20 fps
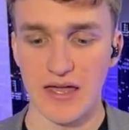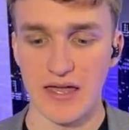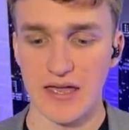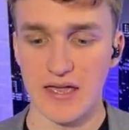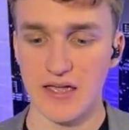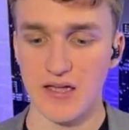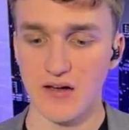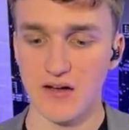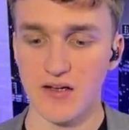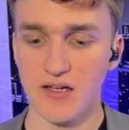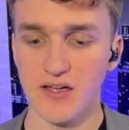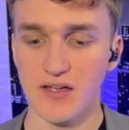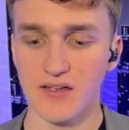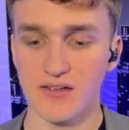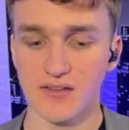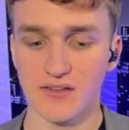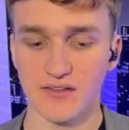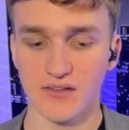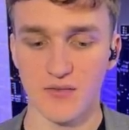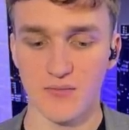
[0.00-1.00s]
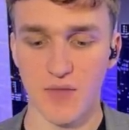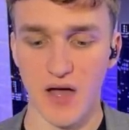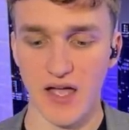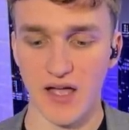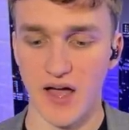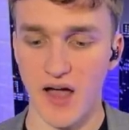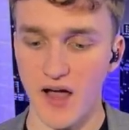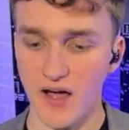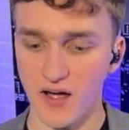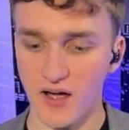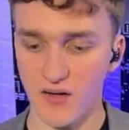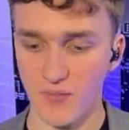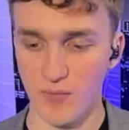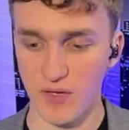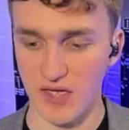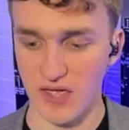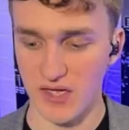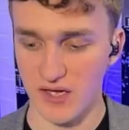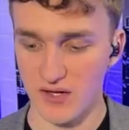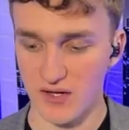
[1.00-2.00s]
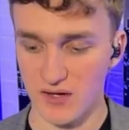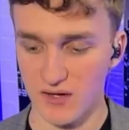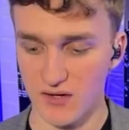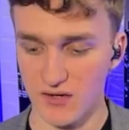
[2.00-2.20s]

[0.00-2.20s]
Here is Mike Huckabee